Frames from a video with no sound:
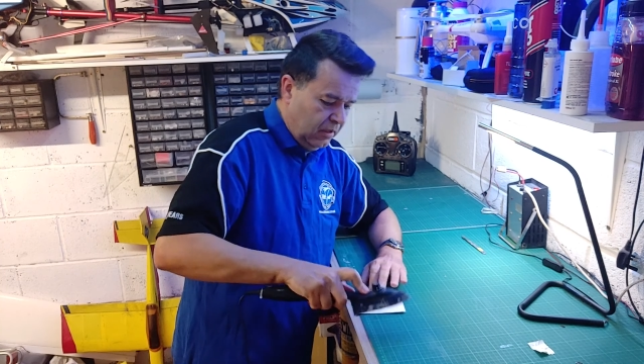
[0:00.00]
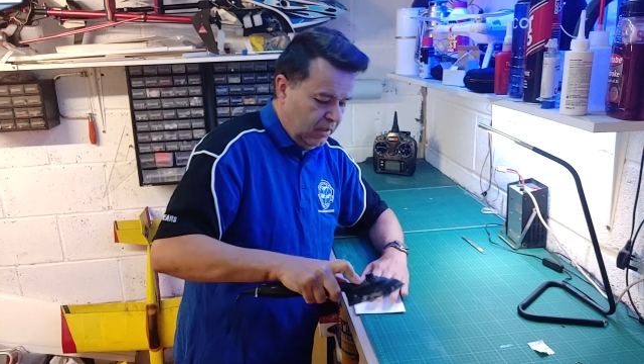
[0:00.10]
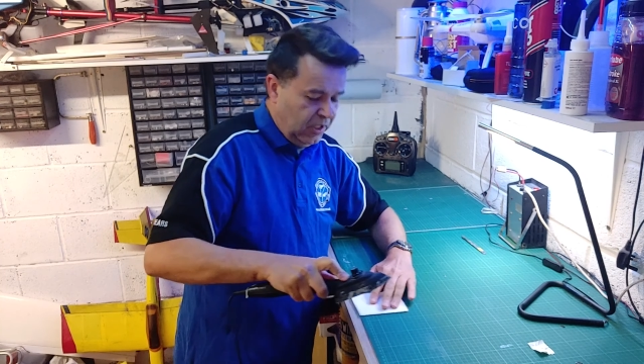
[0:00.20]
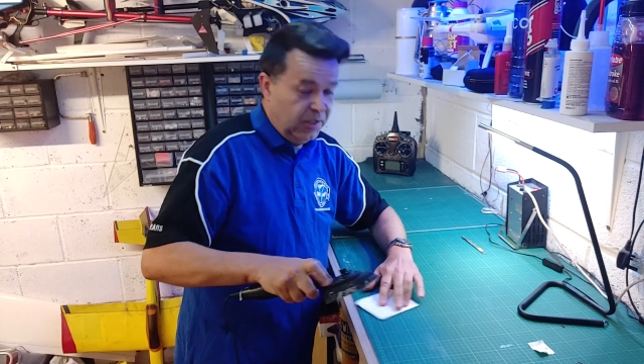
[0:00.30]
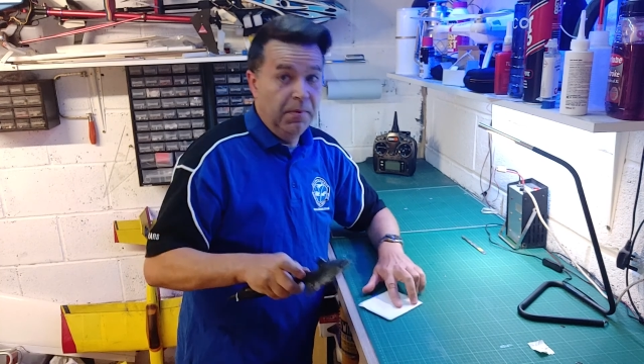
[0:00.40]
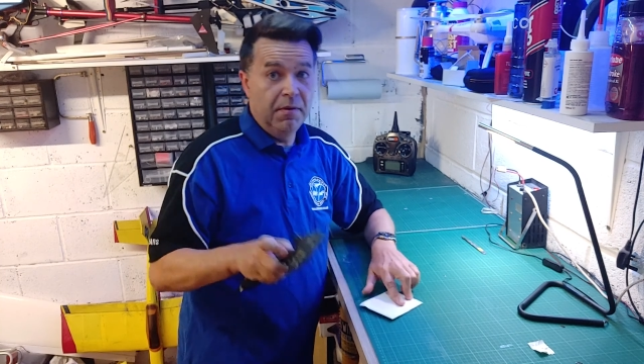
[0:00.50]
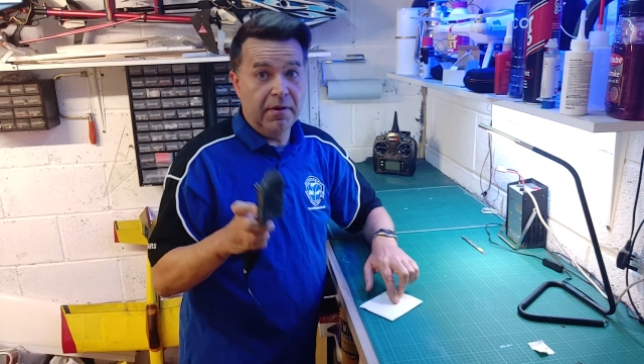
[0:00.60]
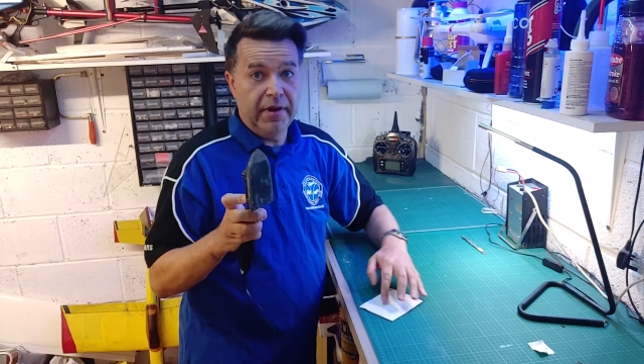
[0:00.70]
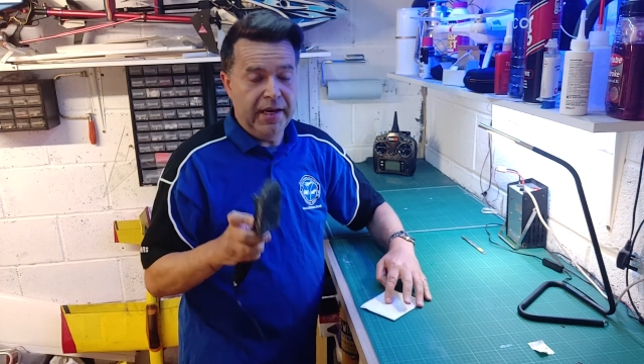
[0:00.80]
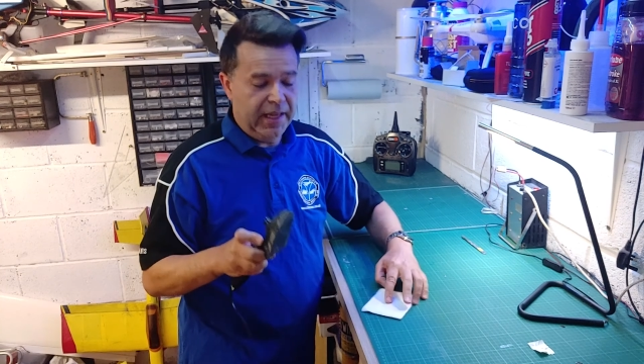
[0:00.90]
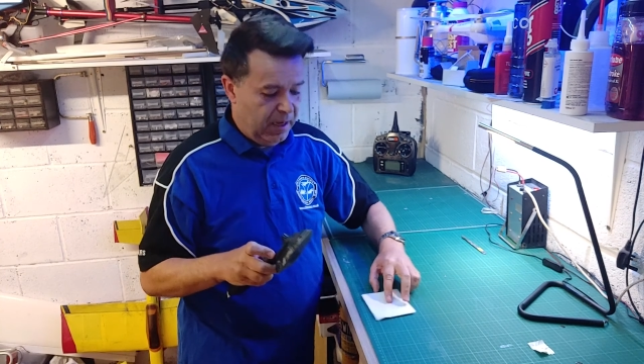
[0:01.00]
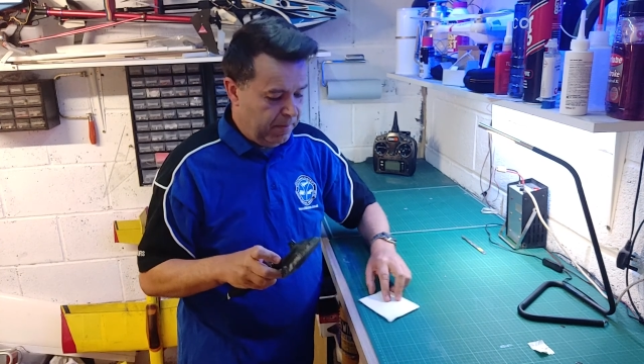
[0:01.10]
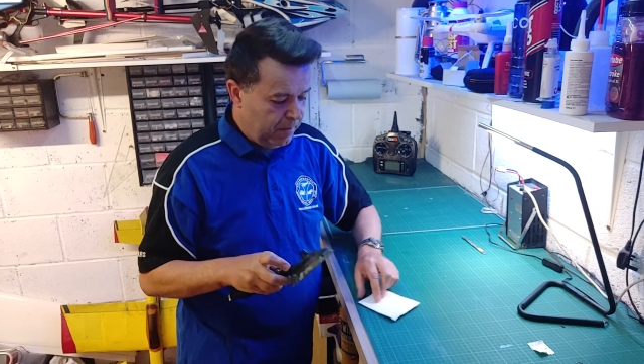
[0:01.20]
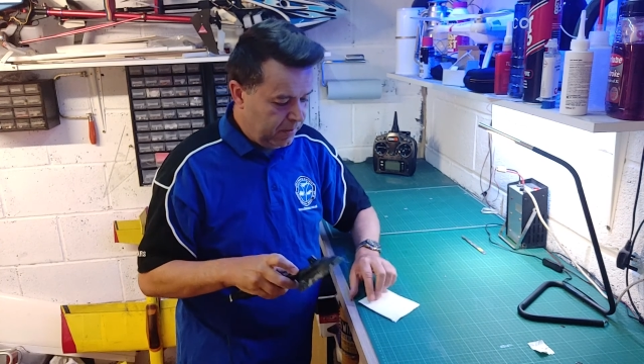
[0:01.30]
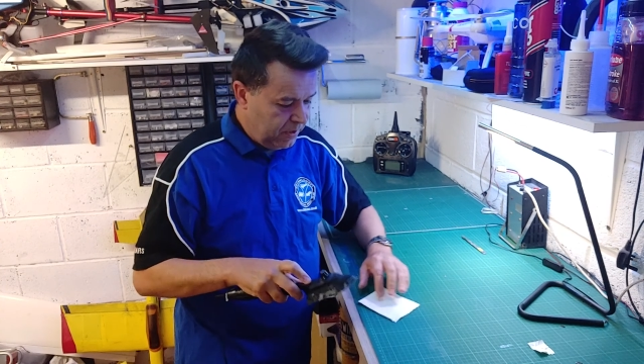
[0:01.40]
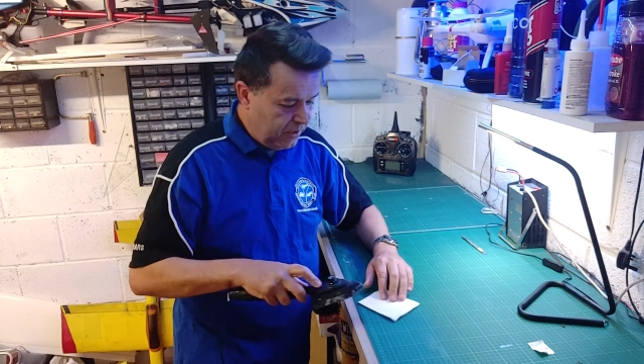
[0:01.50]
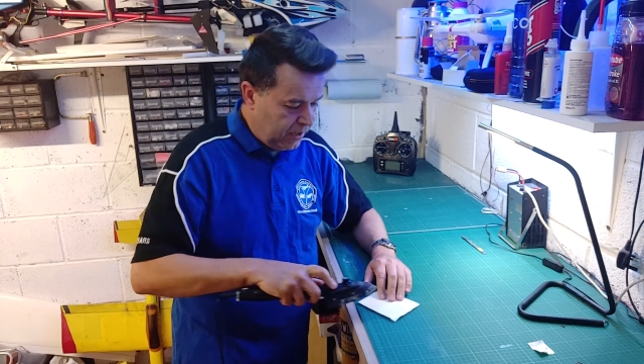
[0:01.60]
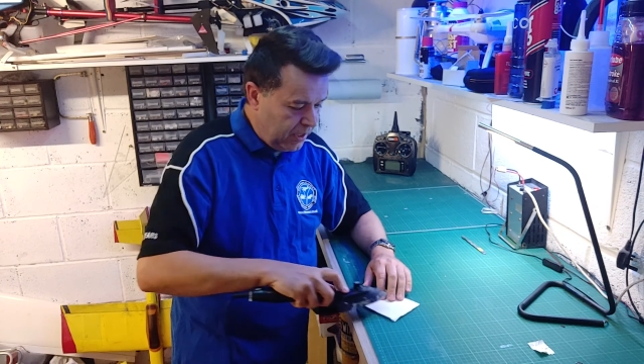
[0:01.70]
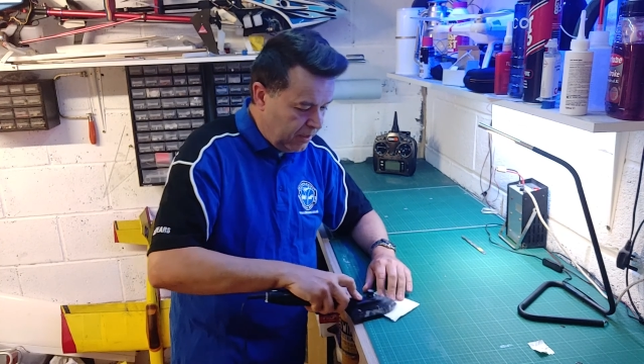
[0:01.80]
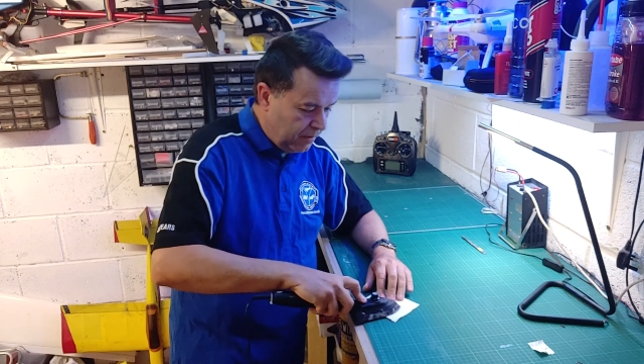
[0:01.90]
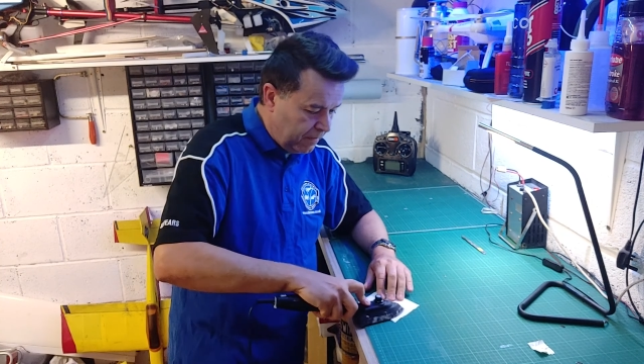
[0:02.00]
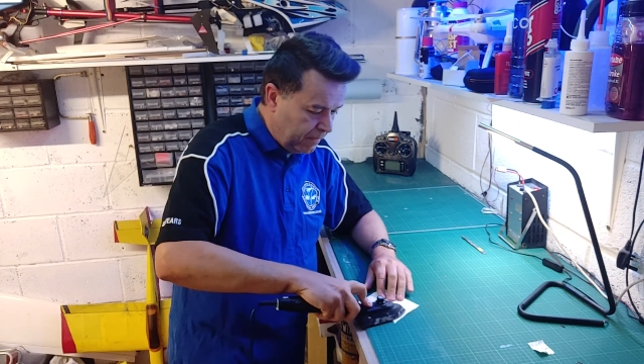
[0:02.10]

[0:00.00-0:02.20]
Smoothing out any air bubbles as you go.